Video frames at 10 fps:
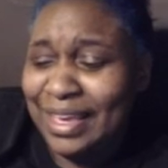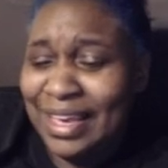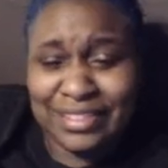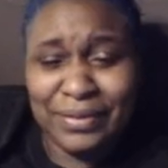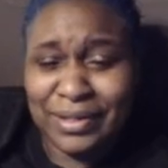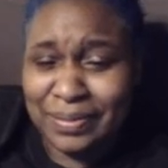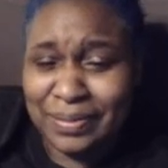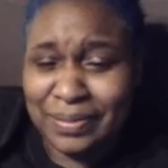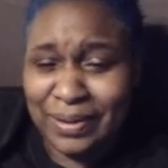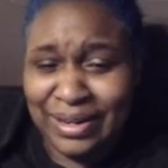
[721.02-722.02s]
the first
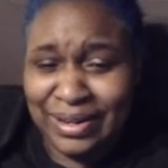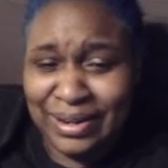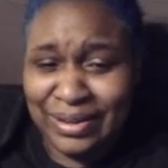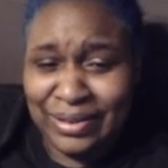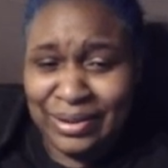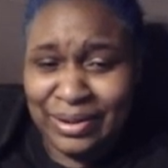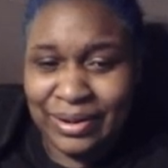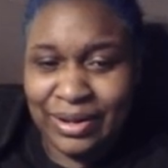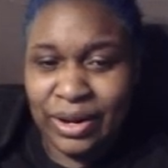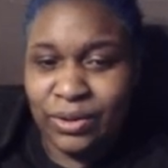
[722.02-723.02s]
party together.
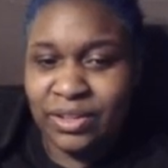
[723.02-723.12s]
Holy